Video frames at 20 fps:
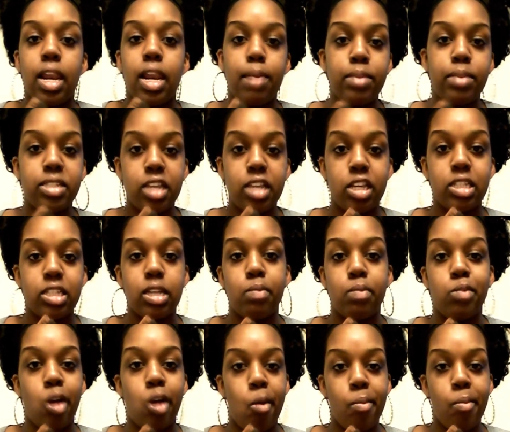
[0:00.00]
let me tell you
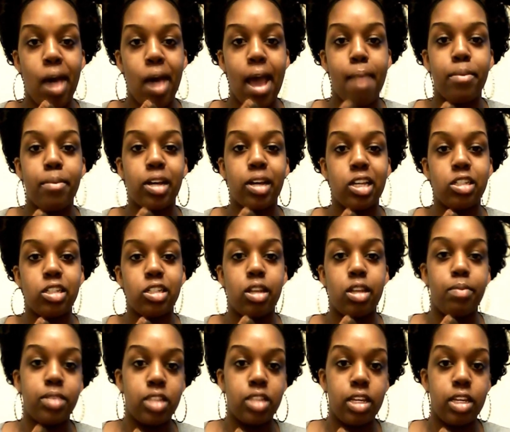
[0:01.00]
something, don't buy it, because
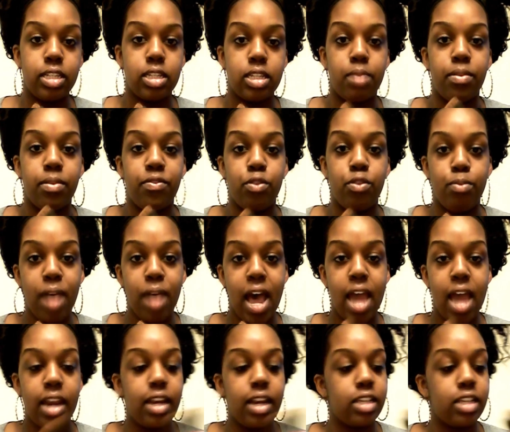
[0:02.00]
let me tell you something, if you
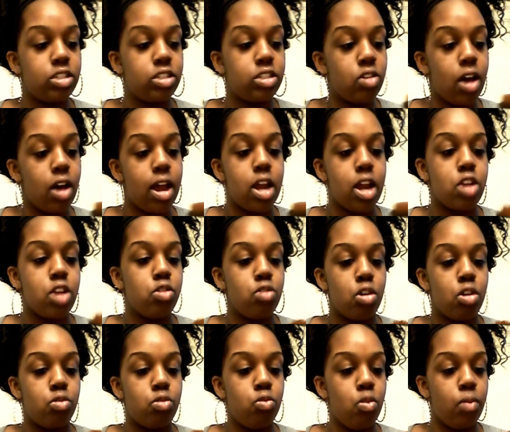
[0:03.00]
buy it and it start,
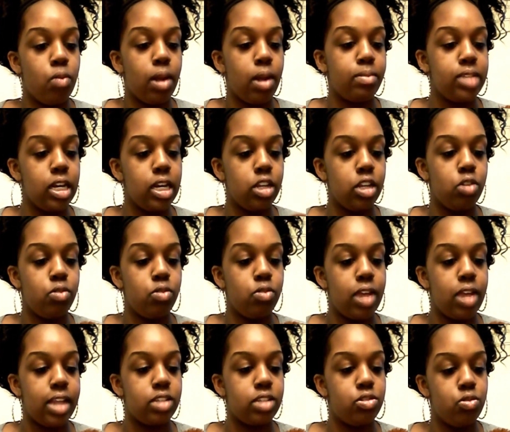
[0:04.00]
doing what I'm telling you
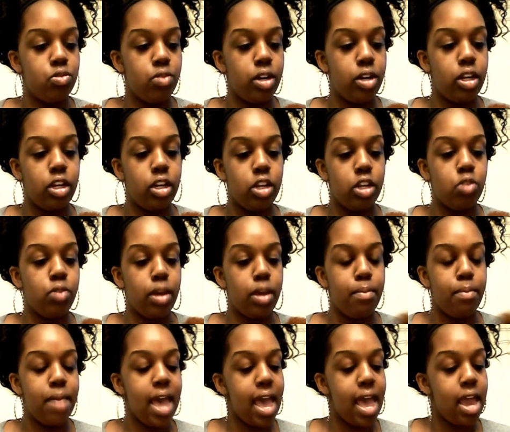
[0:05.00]
that it's doing, and then you
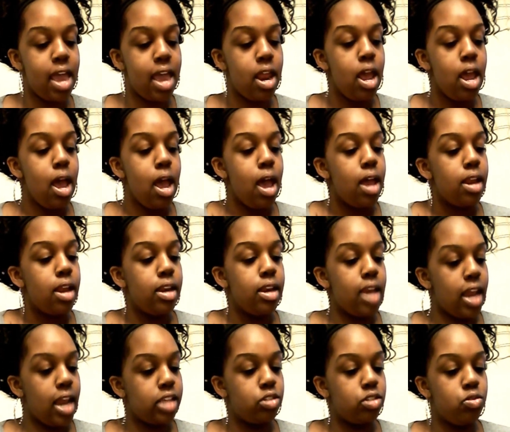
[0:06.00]
get mad
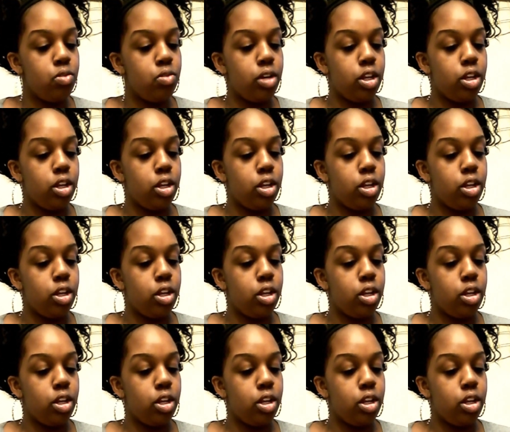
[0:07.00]
that it's doing